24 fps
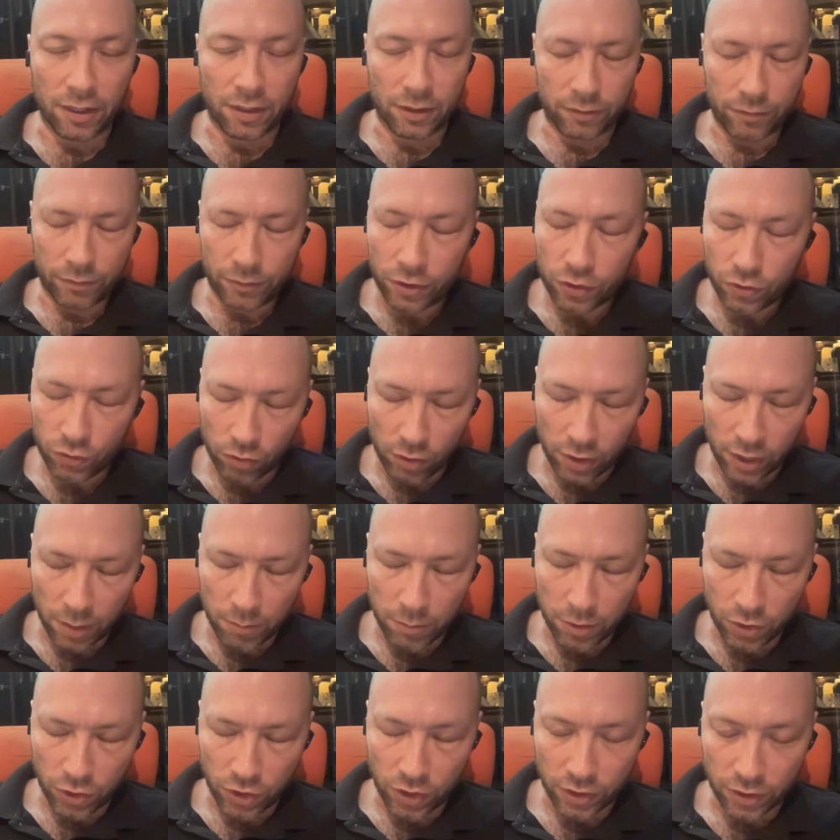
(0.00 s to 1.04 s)
strong
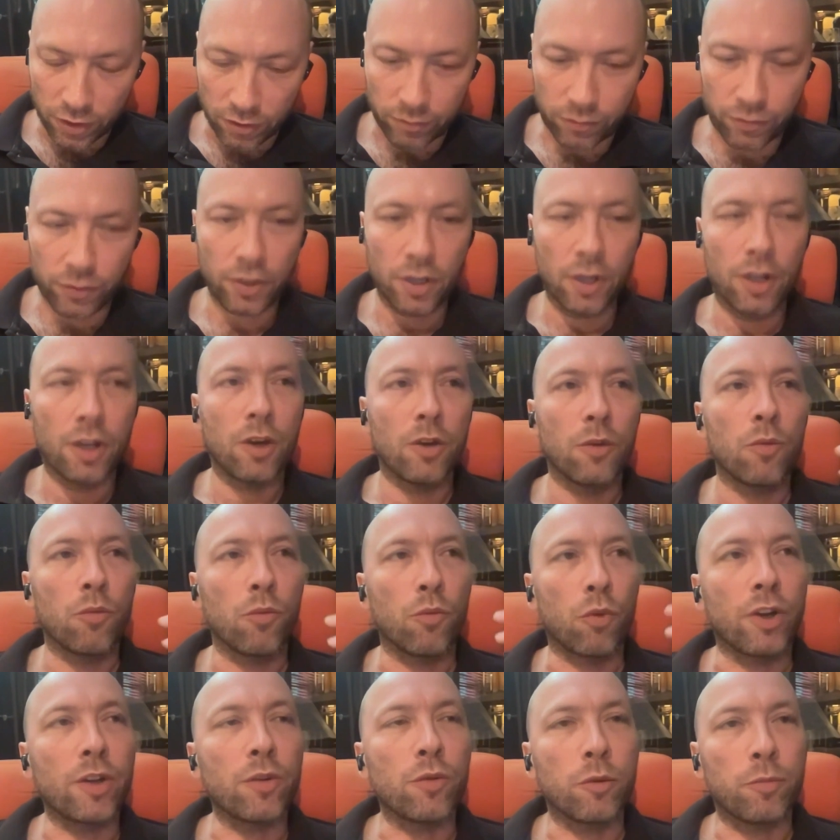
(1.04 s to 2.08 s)
images of
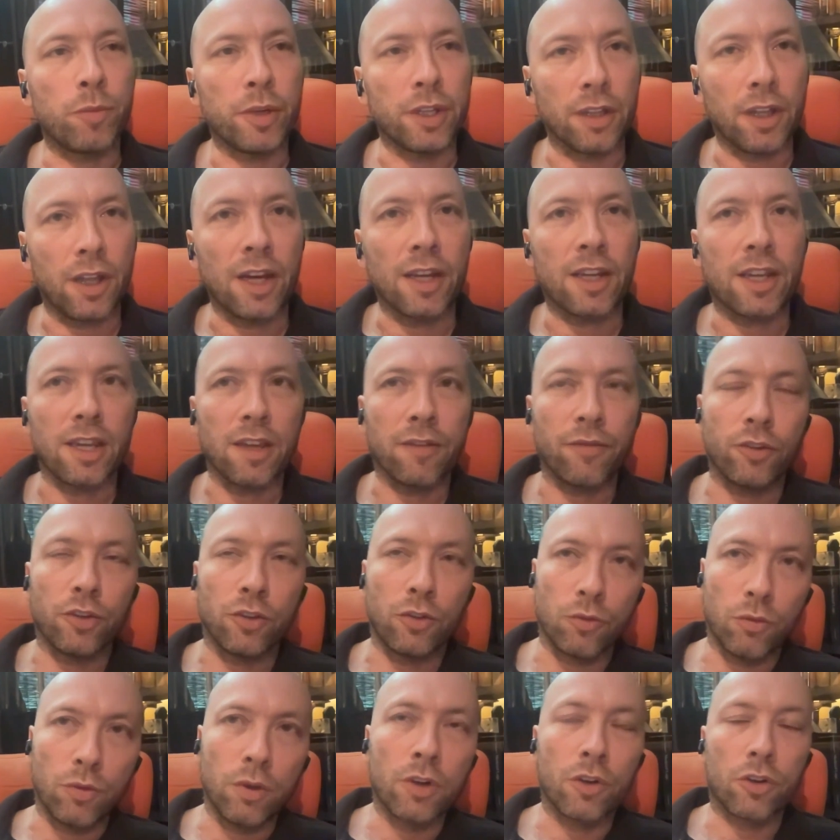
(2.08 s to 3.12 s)
what it would be like if
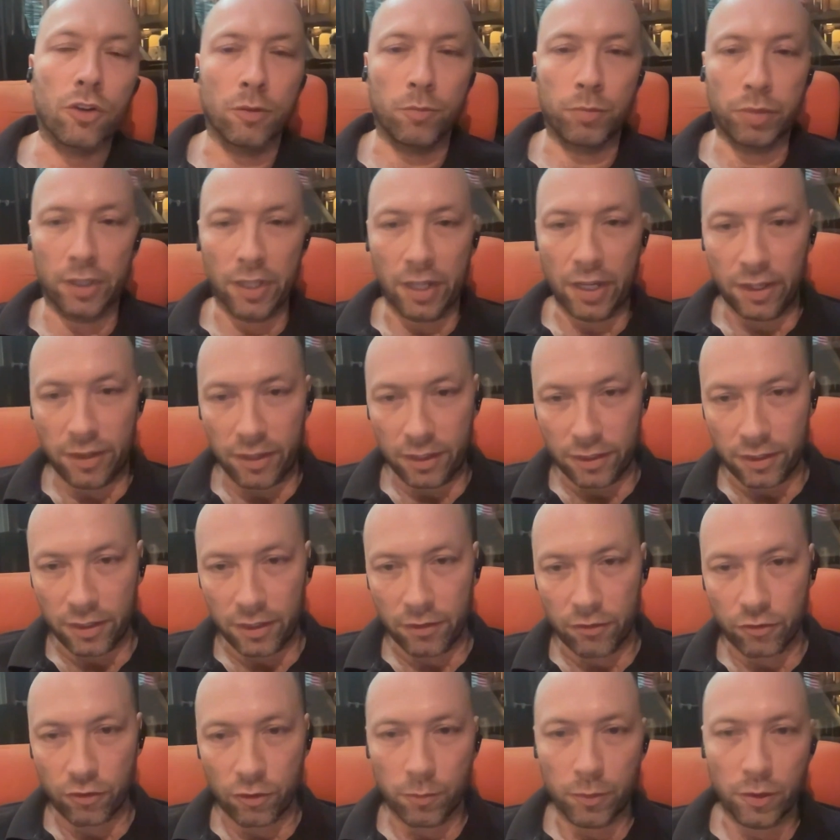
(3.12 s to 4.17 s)
you could play this
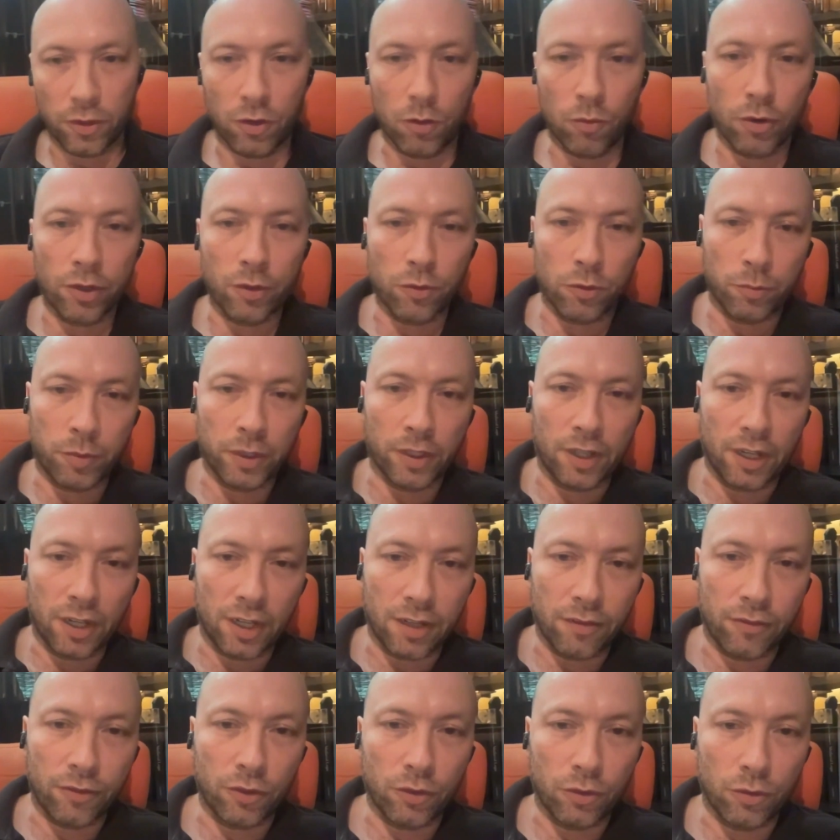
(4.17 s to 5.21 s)
instrument, or what it would be
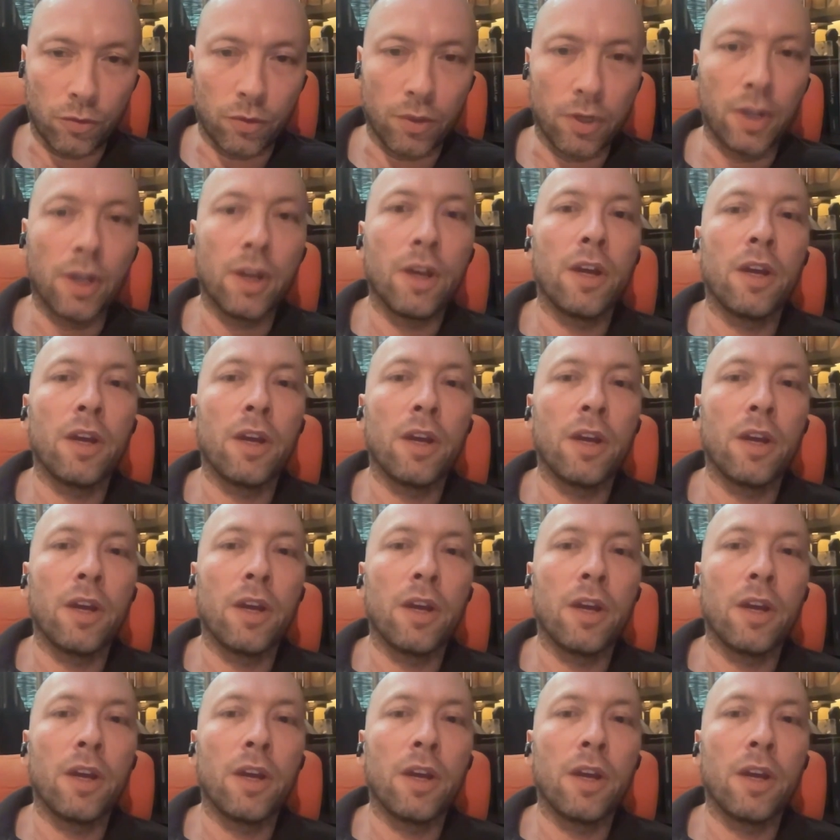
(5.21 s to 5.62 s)
like if you